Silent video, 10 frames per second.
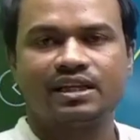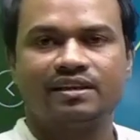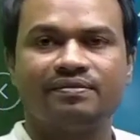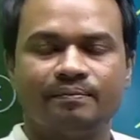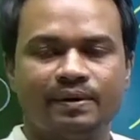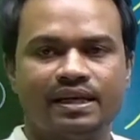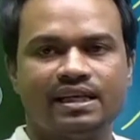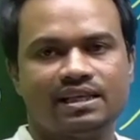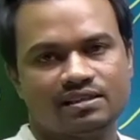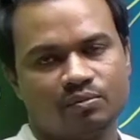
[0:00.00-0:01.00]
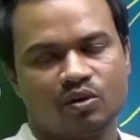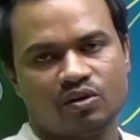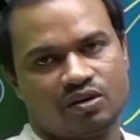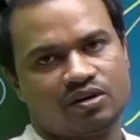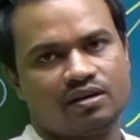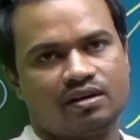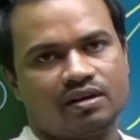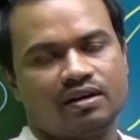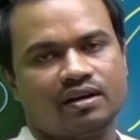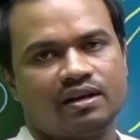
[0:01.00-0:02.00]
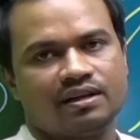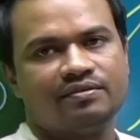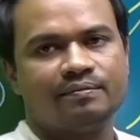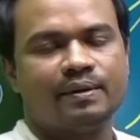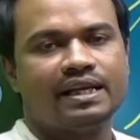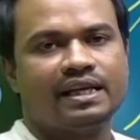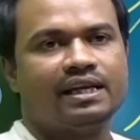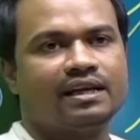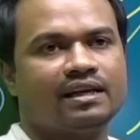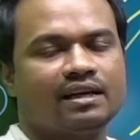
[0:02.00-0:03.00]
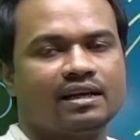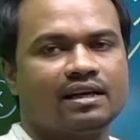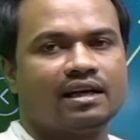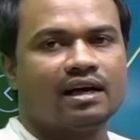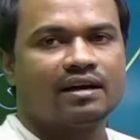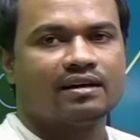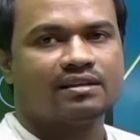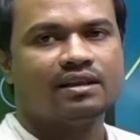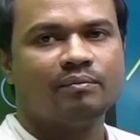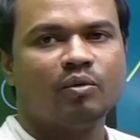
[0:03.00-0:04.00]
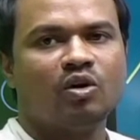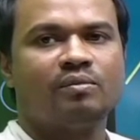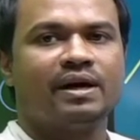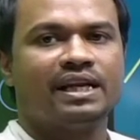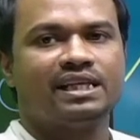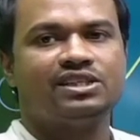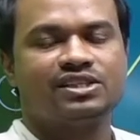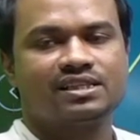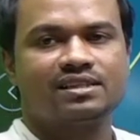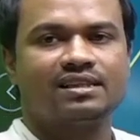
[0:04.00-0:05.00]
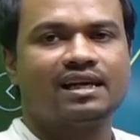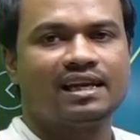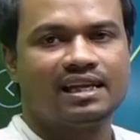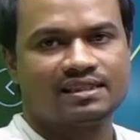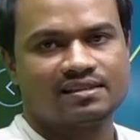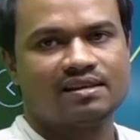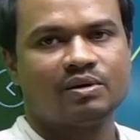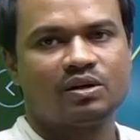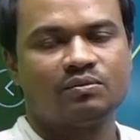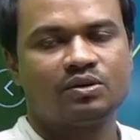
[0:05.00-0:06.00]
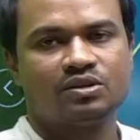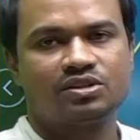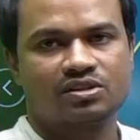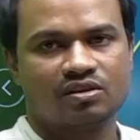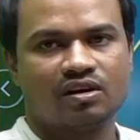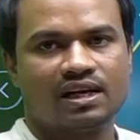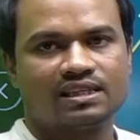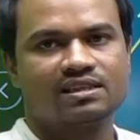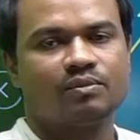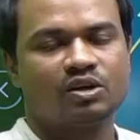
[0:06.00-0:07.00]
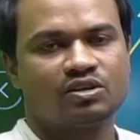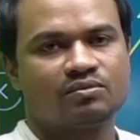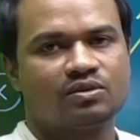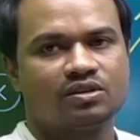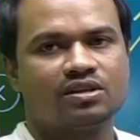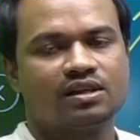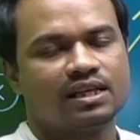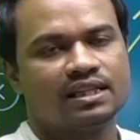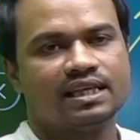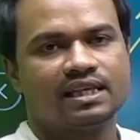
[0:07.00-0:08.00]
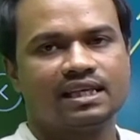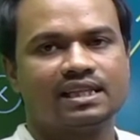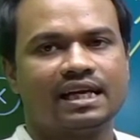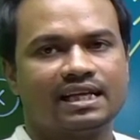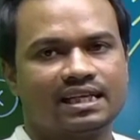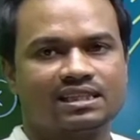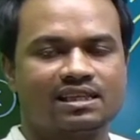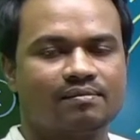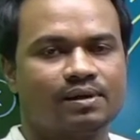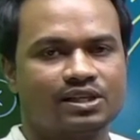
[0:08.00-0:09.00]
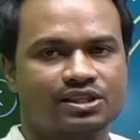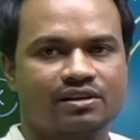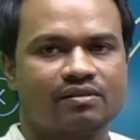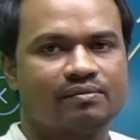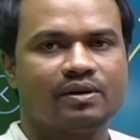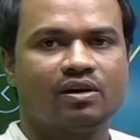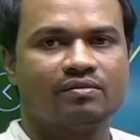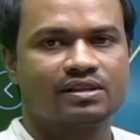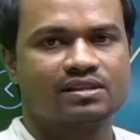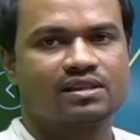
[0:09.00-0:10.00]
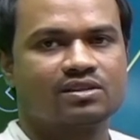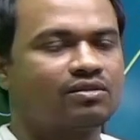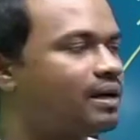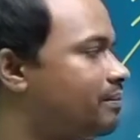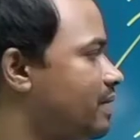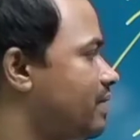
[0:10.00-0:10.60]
if money is more, if money, the more money is chasing the less number of goods or less amount of good, then in that case inflation will be obvious thing to happen.